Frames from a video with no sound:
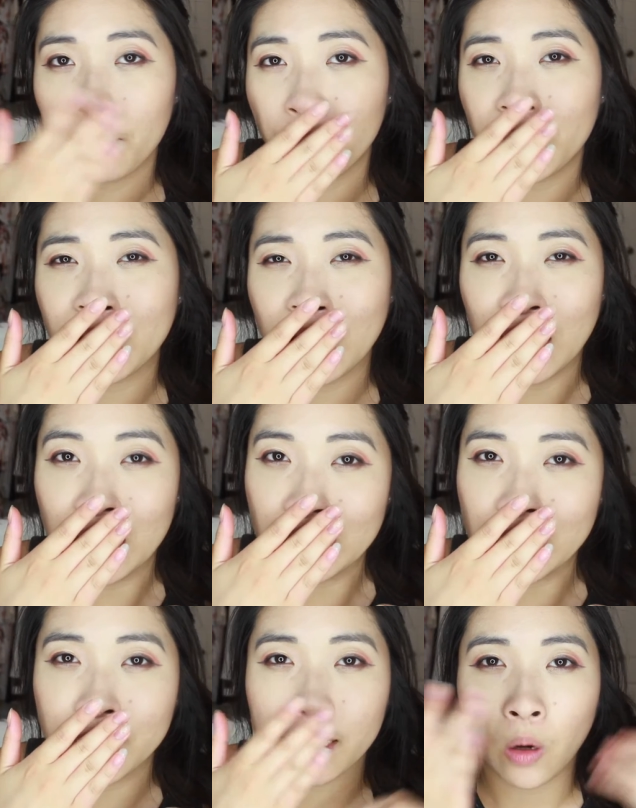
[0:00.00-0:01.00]

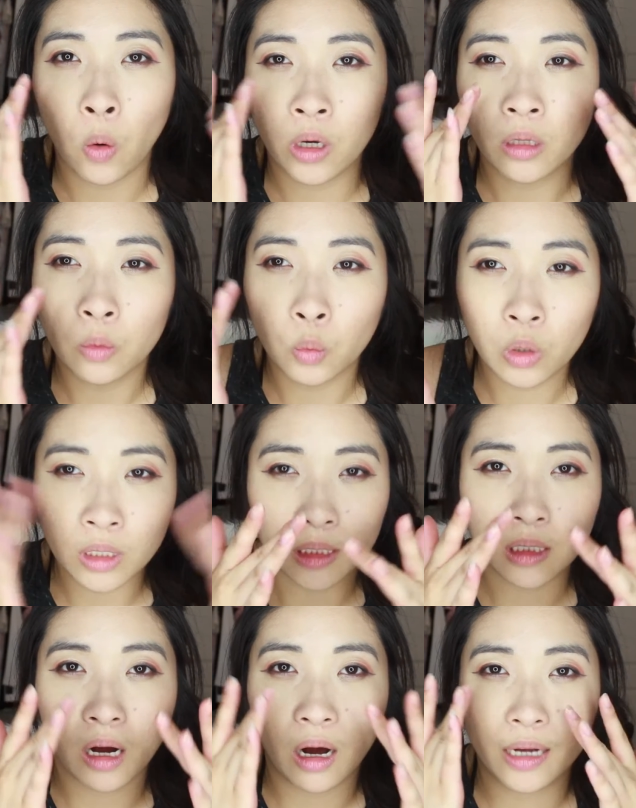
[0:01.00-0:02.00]
because the oil will
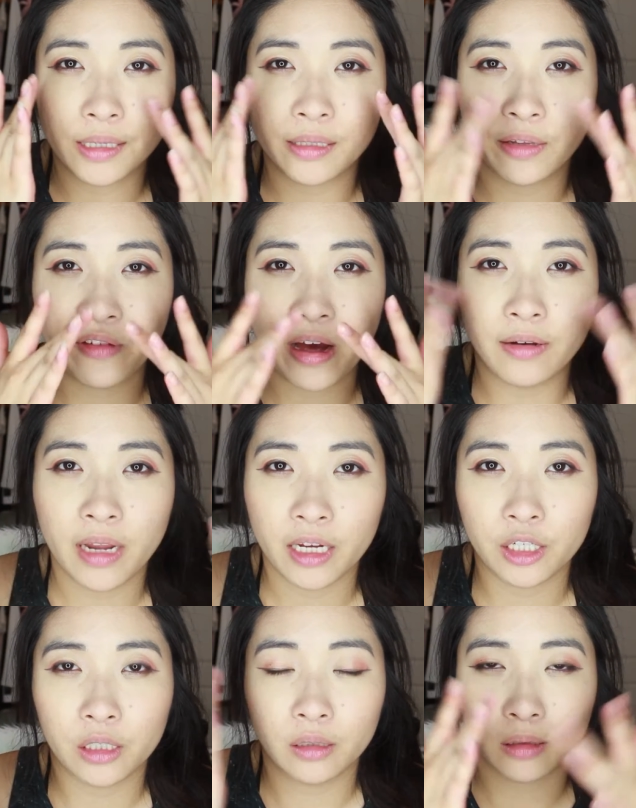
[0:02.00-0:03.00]
cause the
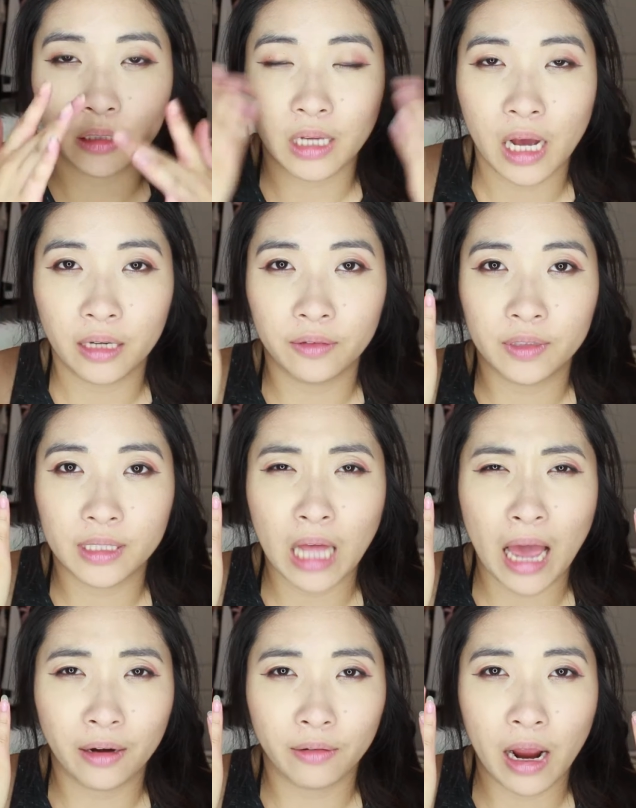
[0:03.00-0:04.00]
foundation to kind of
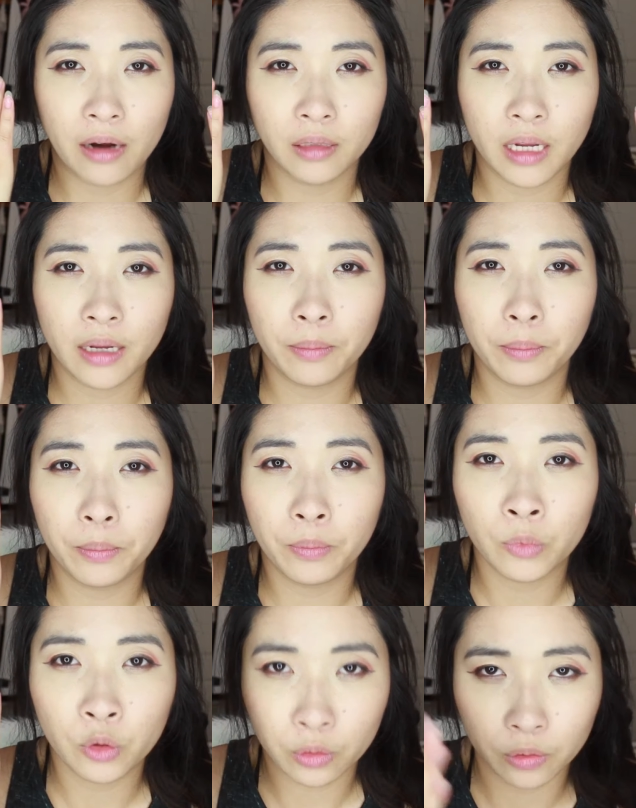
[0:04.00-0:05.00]
slide around and
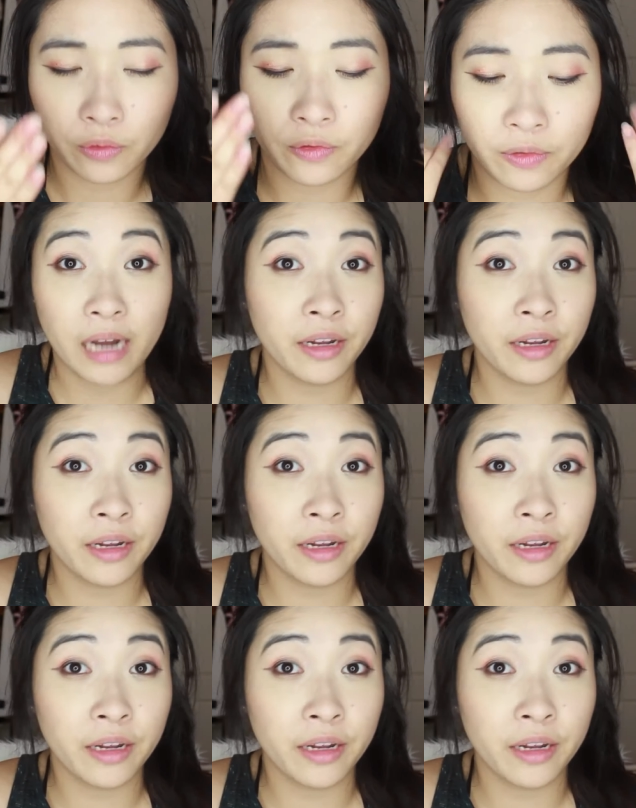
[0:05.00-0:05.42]
move.